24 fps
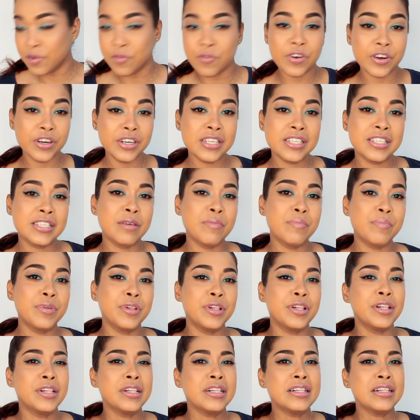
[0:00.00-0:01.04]
Very
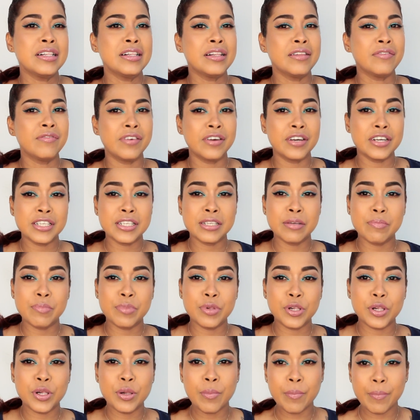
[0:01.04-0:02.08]
simple,
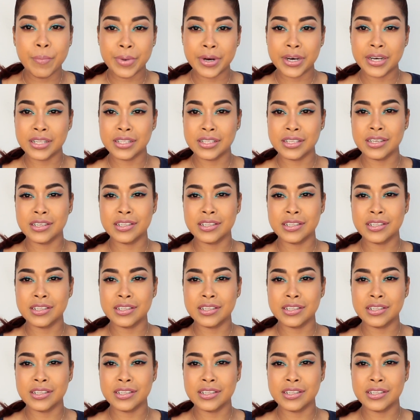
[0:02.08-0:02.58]
but